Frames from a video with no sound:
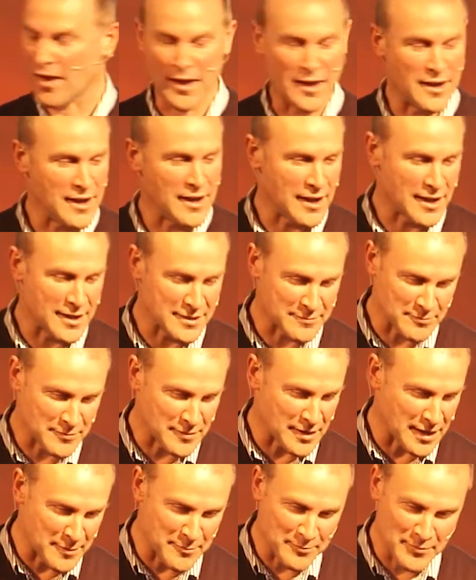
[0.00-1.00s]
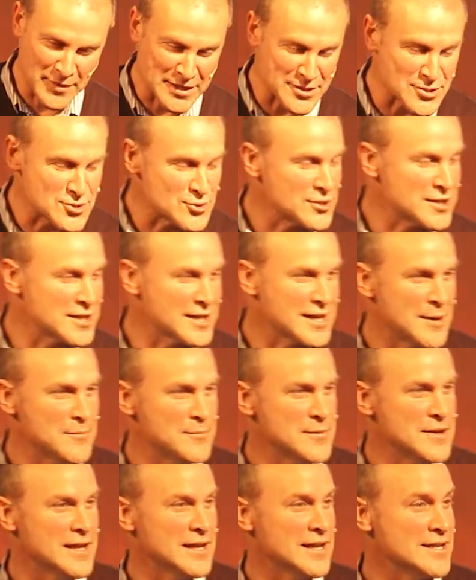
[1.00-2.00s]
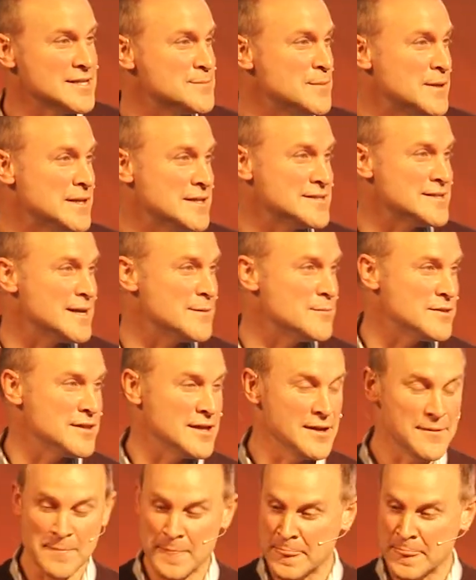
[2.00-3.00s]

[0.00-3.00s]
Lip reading: and I enjoyed her company. I like spending time with her.